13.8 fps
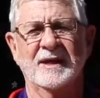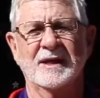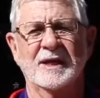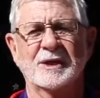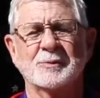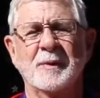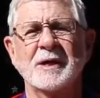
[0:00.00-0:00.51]

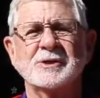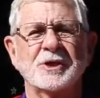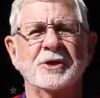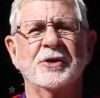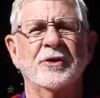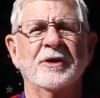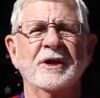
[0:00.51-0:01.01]
Especially
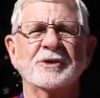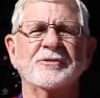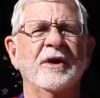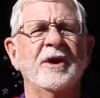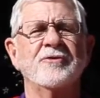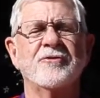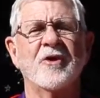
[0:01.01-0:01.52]
during this
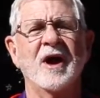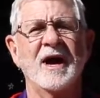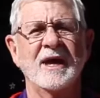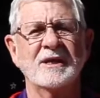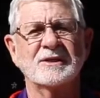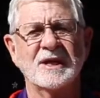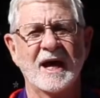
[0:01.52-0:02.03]
very
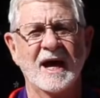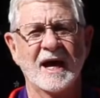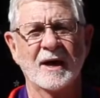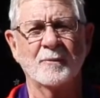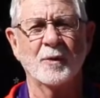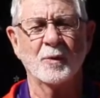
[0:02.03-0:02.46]
trying time,